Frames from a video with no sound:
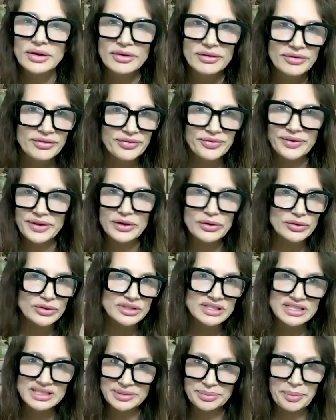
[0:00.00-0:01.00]
fear
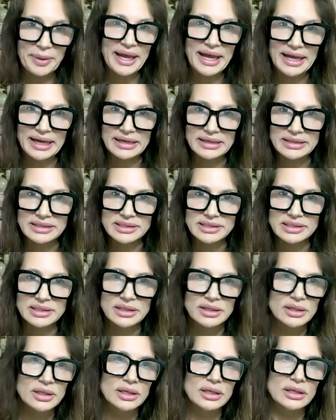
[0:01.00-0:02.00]
space,
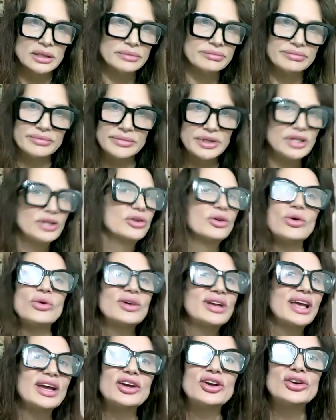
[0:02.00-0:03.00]
you
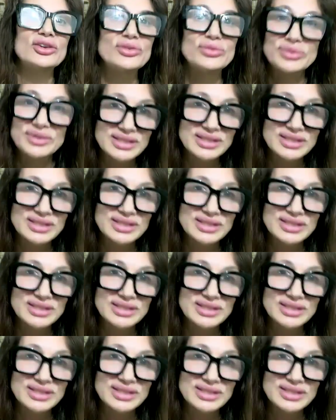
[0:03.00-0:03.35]
don't get good